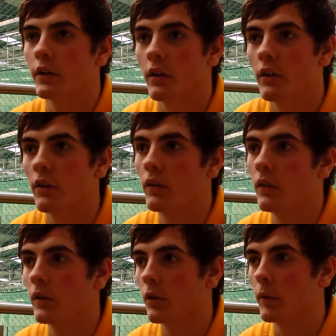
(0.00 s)
It's going
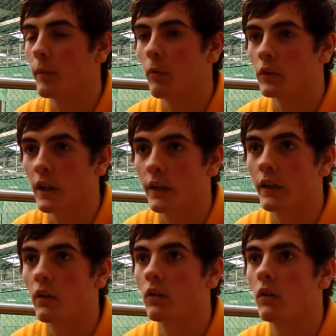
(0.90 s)
to be a bit more
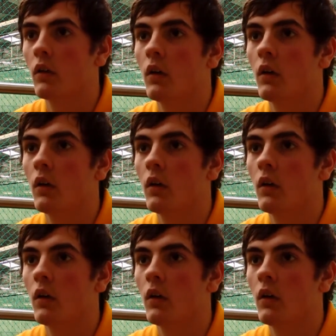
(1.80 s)
technical.